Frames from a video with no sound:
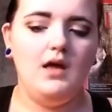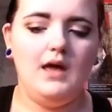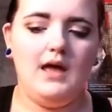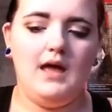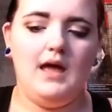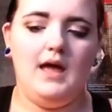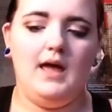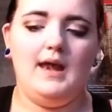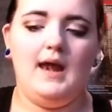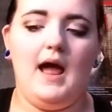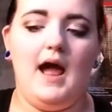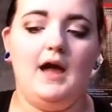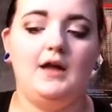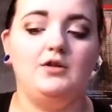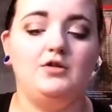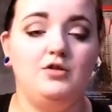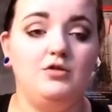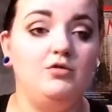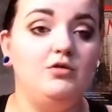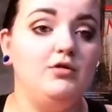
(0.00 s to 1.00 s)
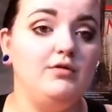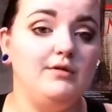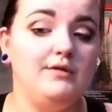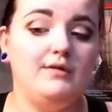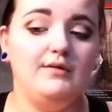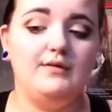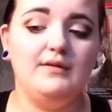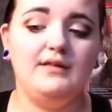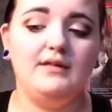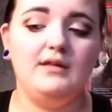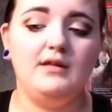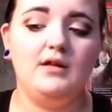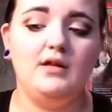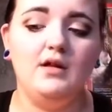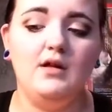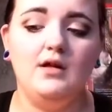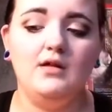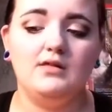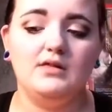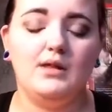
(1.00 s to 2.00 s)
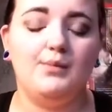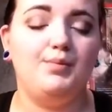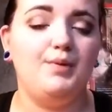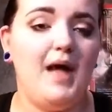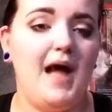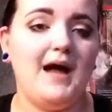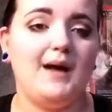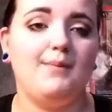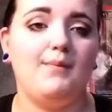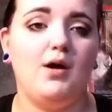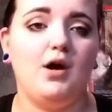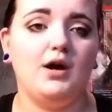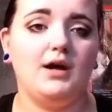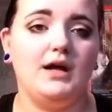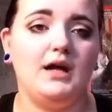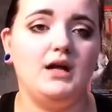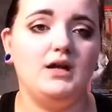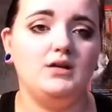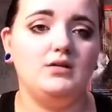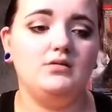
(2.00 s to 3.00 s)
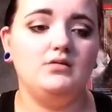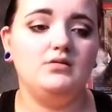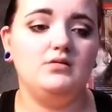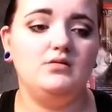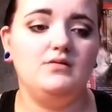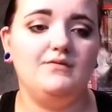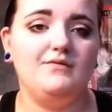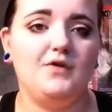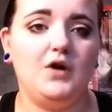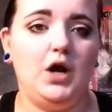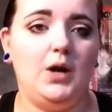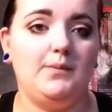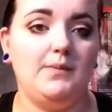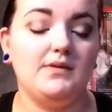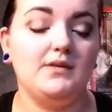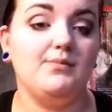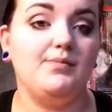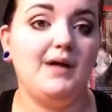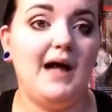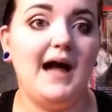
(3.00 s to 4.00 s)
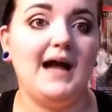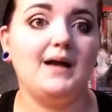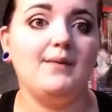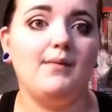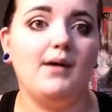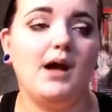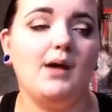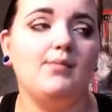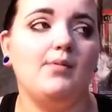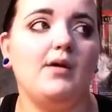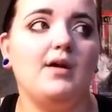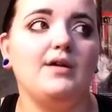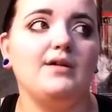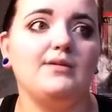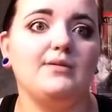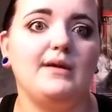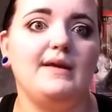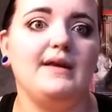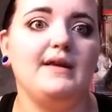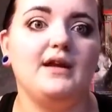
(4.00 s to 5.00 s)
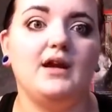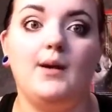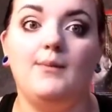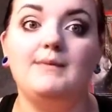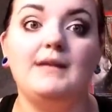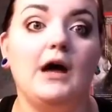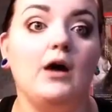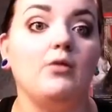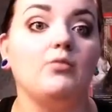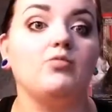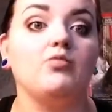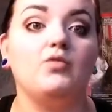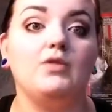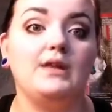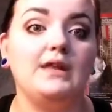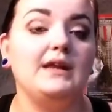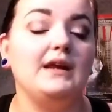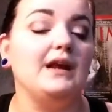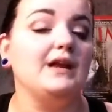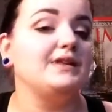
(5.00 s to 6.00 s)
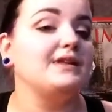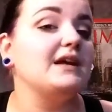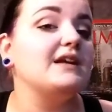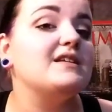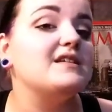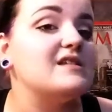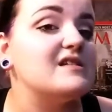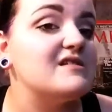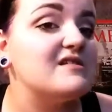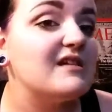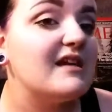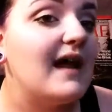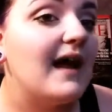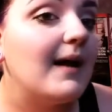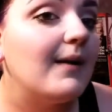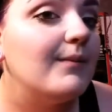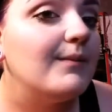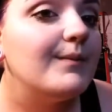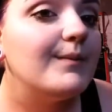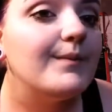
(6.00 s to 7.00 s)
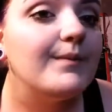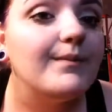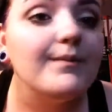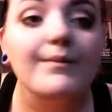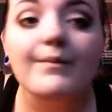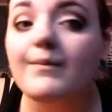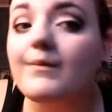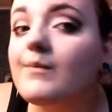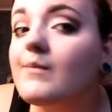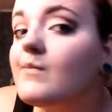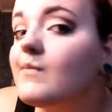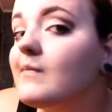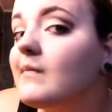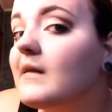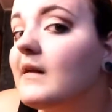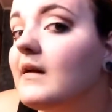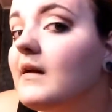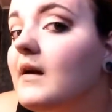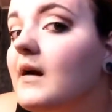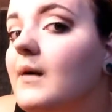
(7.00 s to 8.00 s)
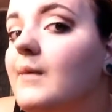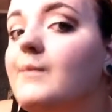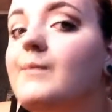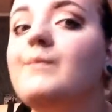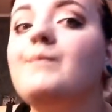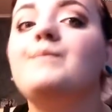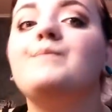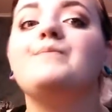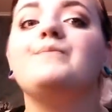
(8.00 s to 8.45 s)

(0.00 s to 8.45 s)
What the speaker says: and I do use the Black Market firm with the black in my eyebrows, and it comes out really nice. I did it today. I